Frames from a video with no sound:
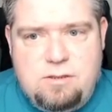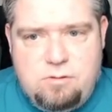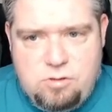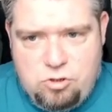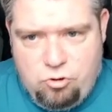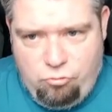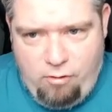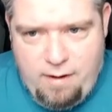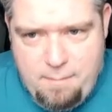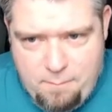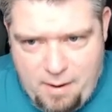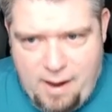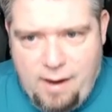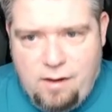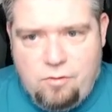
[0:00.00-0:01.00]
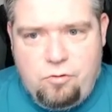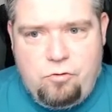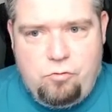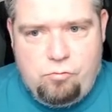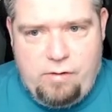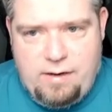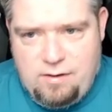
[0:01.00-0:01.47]
So it's straight back,
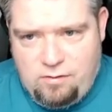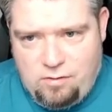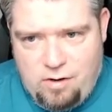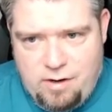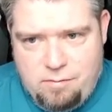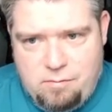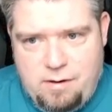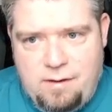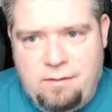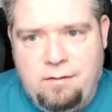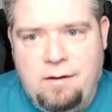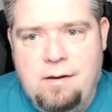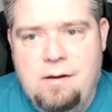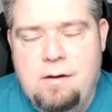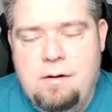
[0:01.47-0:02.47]
straight sideways.